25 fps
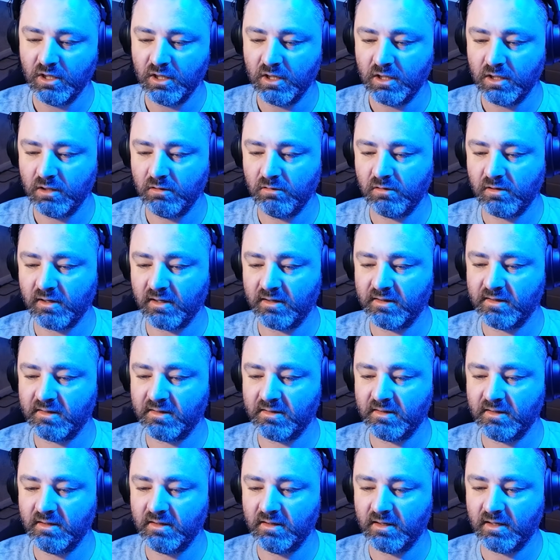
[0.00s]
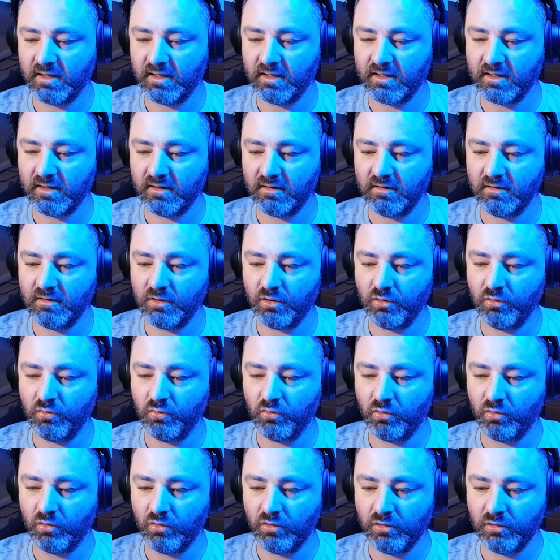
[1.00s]
you can see I can go
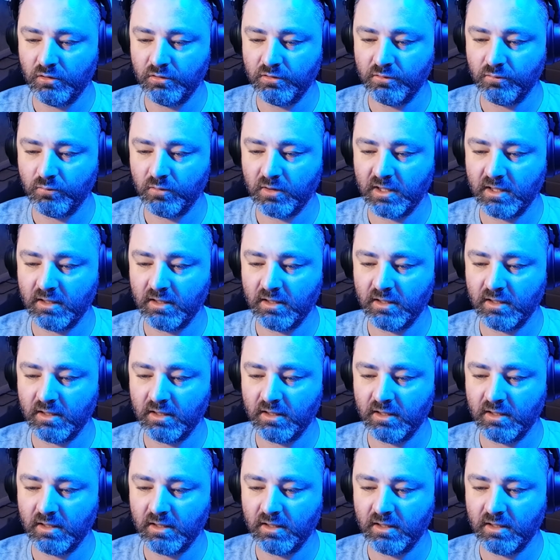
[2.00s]
all the way.